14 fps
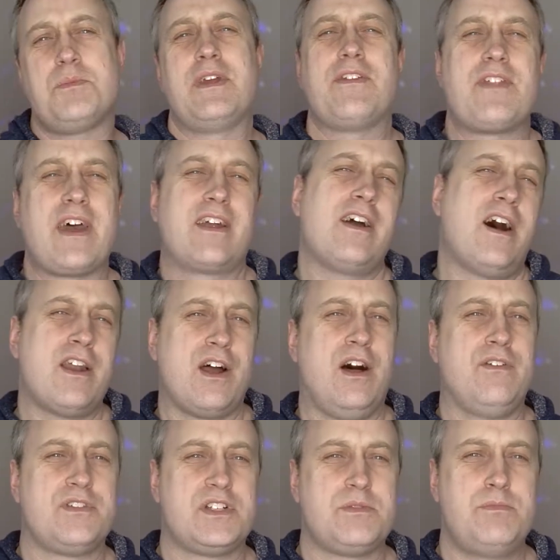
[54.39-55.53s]
me that God
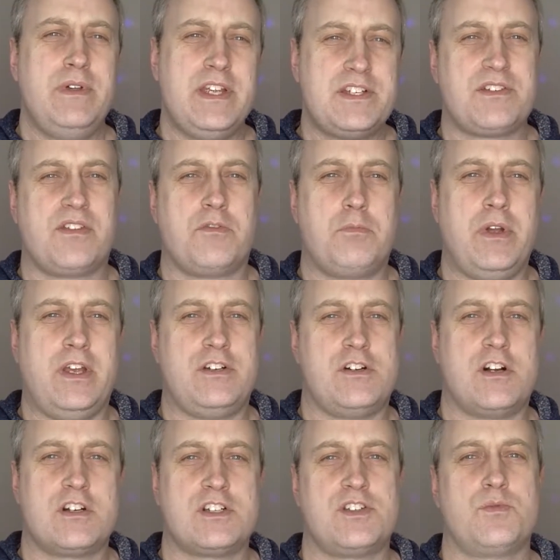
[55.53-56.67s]
often speaks to the
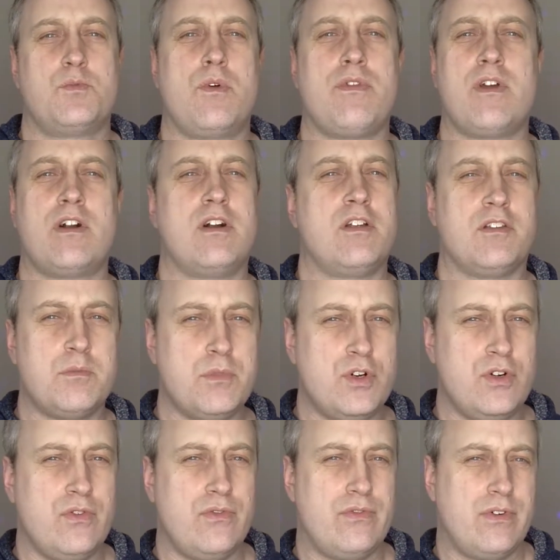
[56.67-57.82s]
patriarchs when they are on the
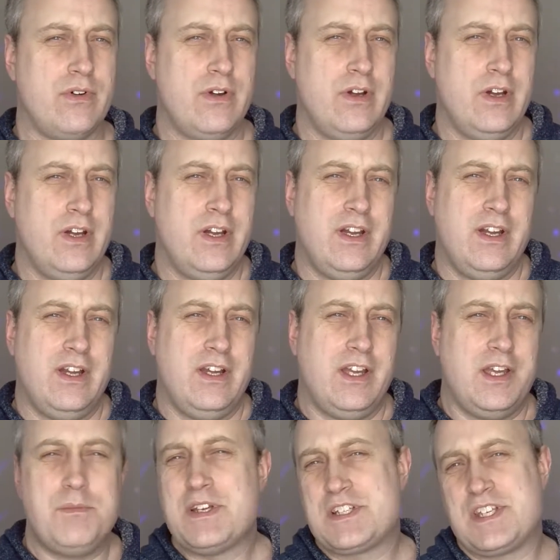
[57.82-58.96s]
move.
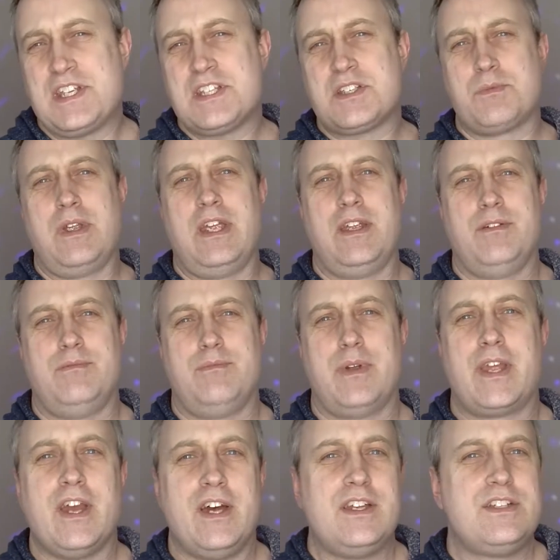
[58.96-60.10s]
It makes sense to me
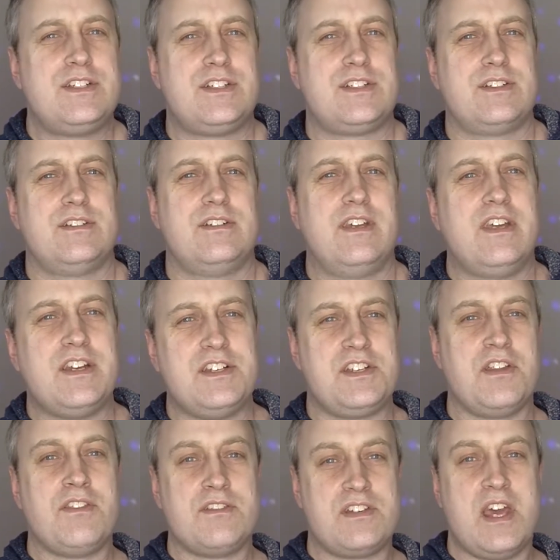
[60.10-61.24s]
because it is
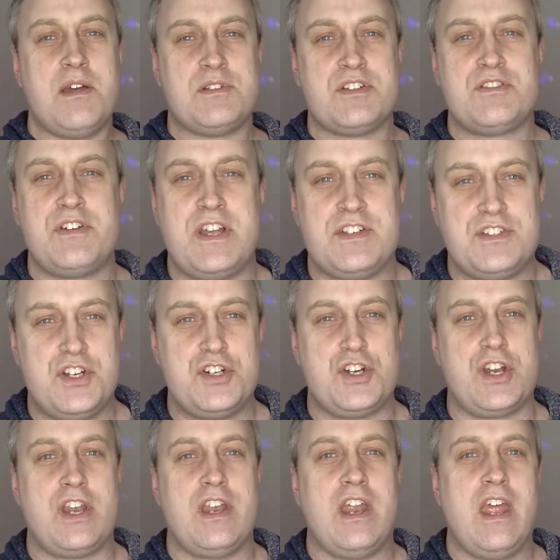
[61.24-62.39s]
in times of
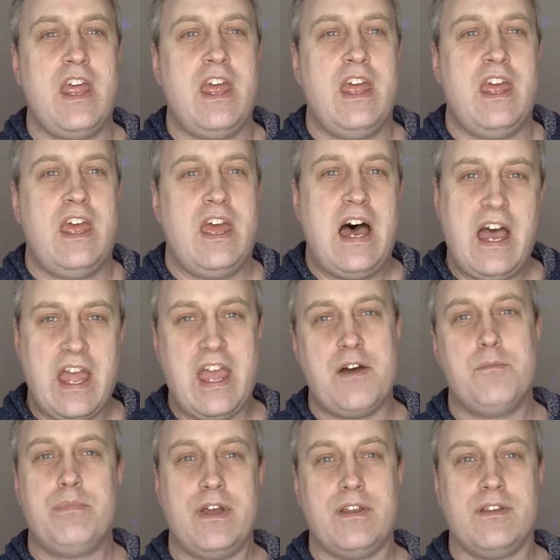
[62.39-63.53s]
transition I
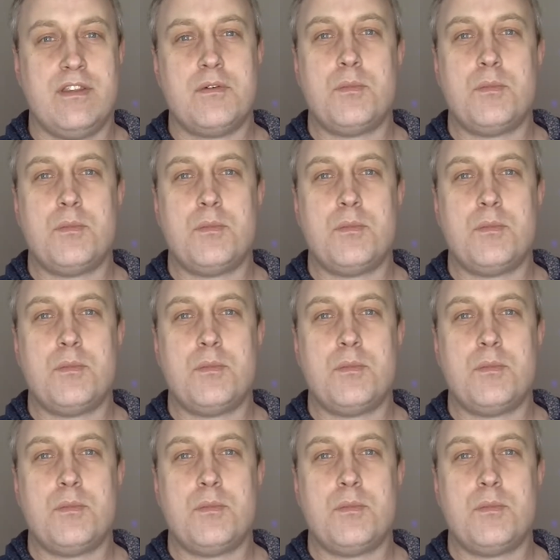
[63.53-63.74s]
have been the